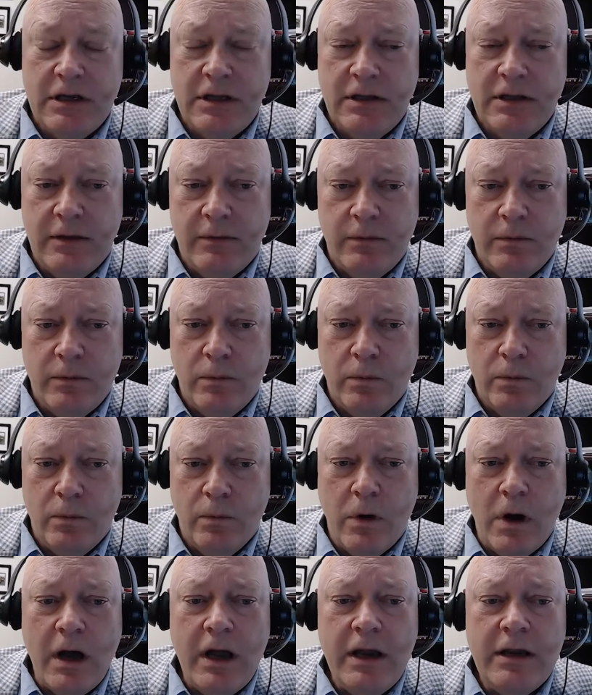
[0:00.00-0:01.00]
That
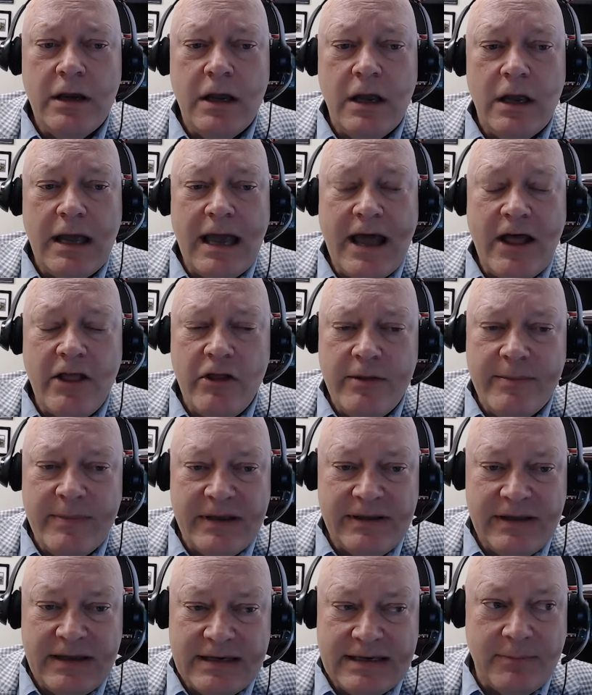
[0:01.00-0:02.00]
one
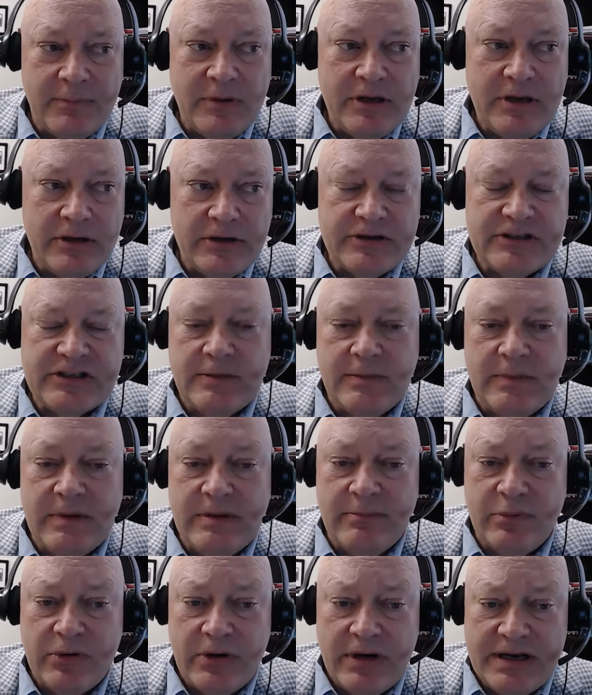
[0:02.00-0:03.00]
element that appears to be
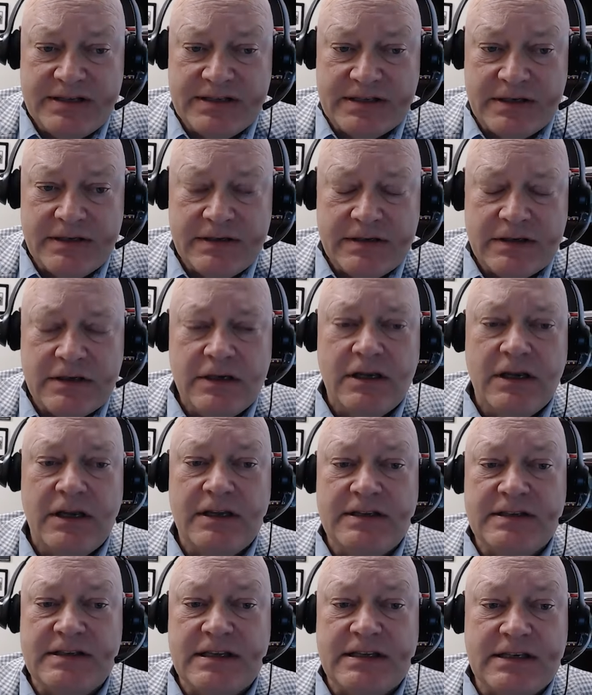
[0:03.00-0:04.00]
present
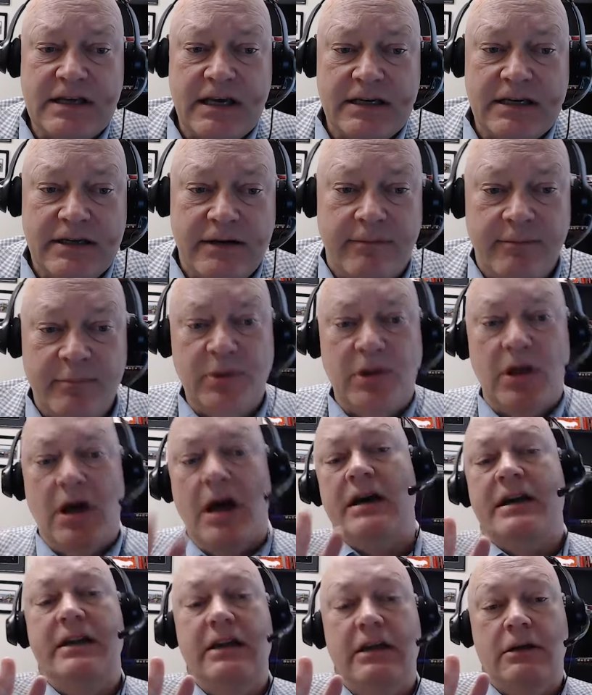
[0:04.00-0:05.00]
is this idea of
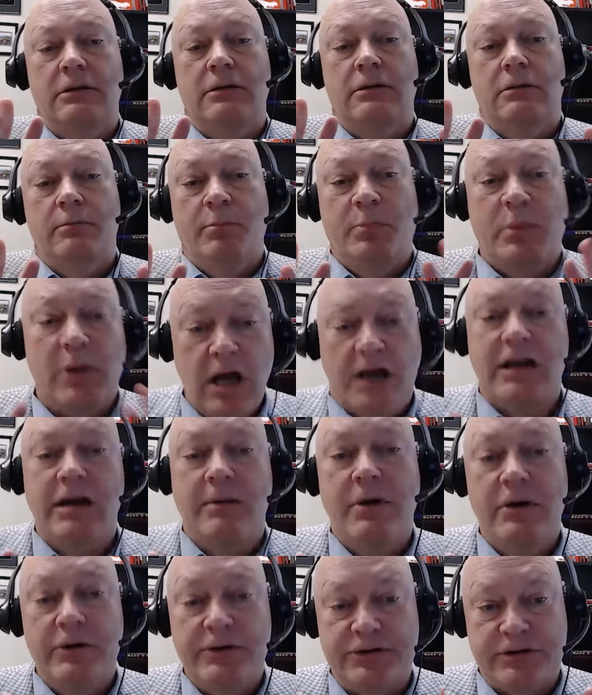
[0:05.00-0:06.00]
blocking, block
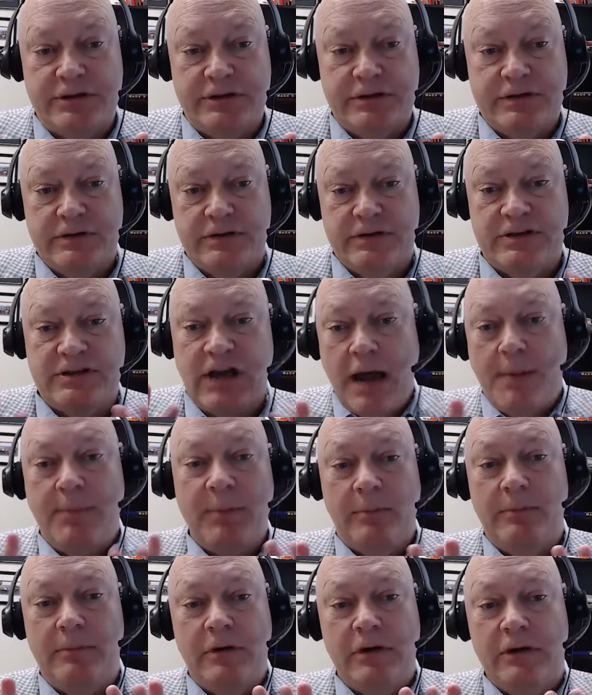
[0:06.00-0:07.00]
emotions, stop
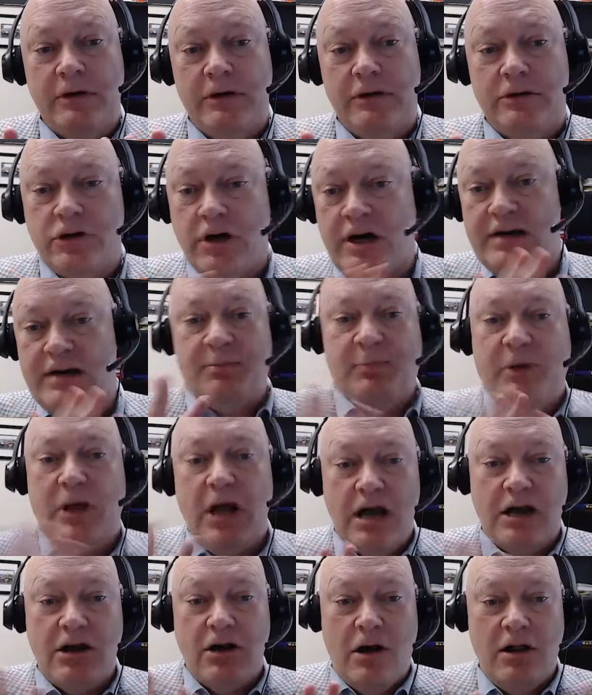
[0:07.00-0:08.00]
them. Try to
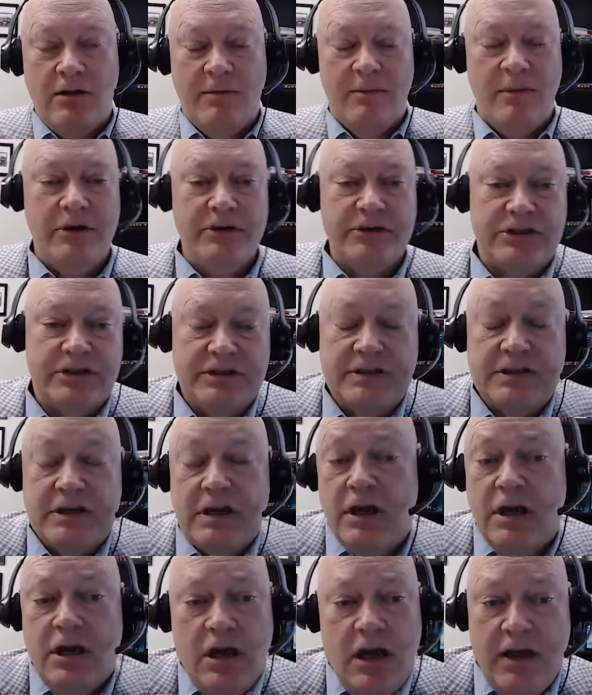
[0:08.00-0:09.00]
block all emotions,
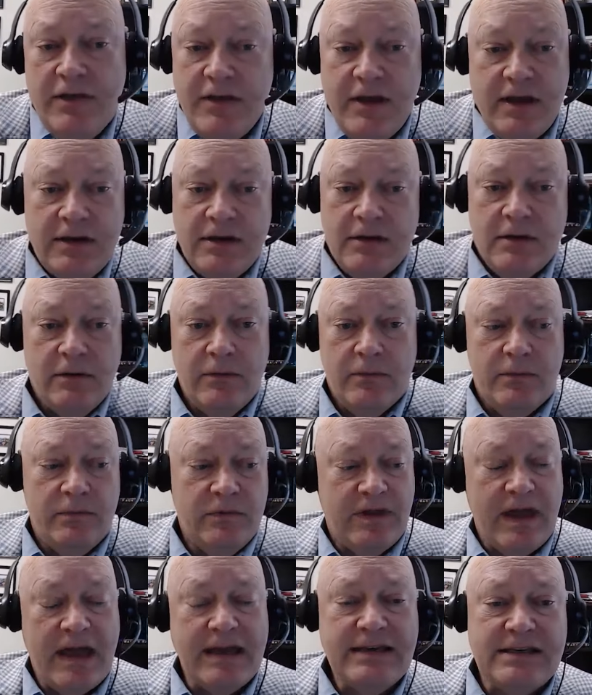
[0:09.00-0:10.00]
and
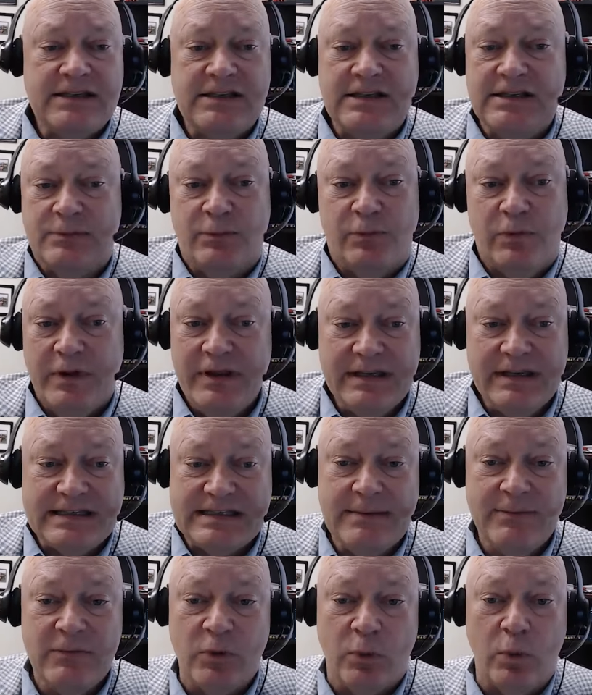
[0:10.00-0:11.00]
that doesn't really
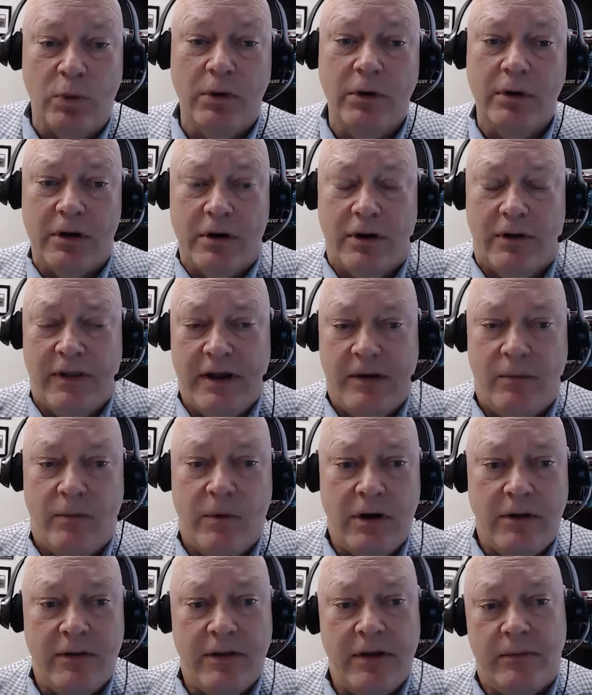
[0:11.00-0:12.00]
seem to work all that
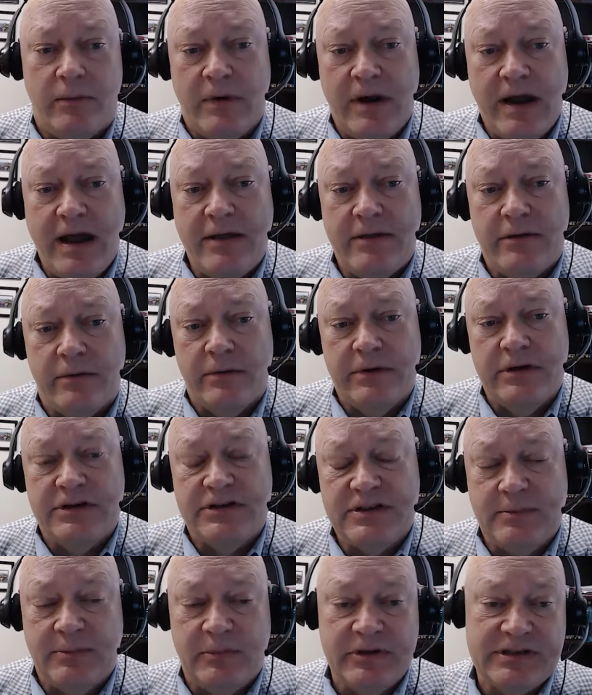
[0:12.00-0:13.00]
well. That rather, when you
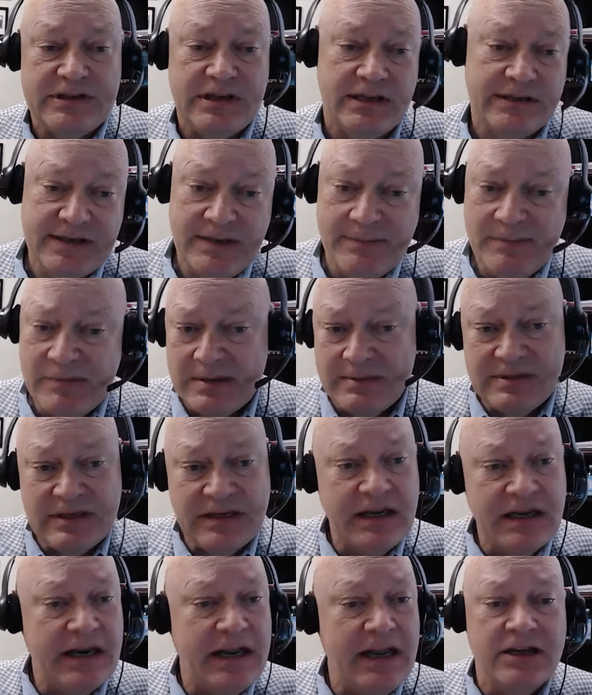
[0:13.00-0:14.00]
simply say, sometimes I
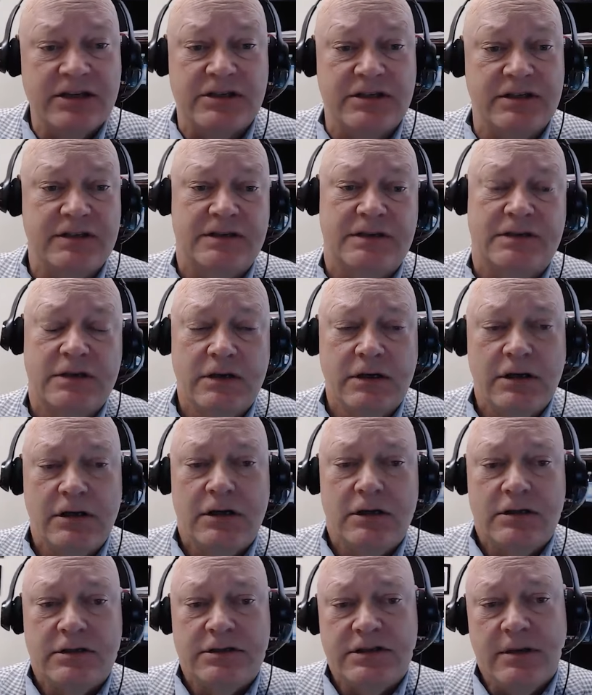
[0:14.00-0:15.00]
get anxious,
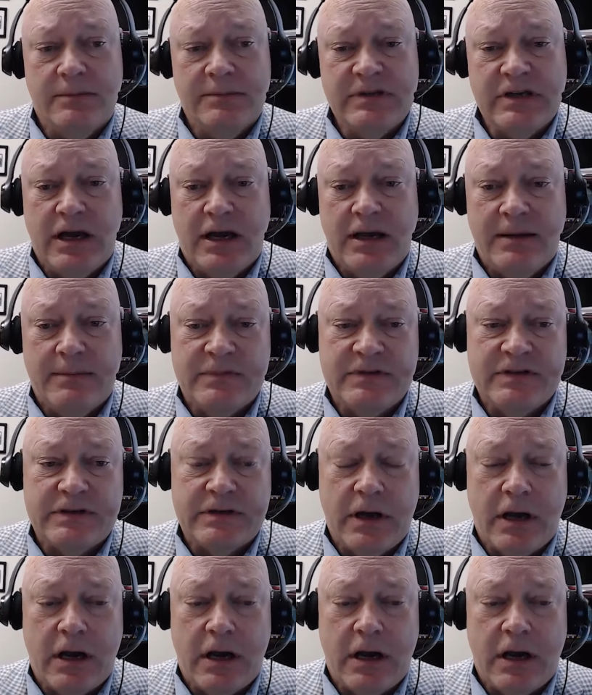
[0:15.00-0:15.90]
sometimes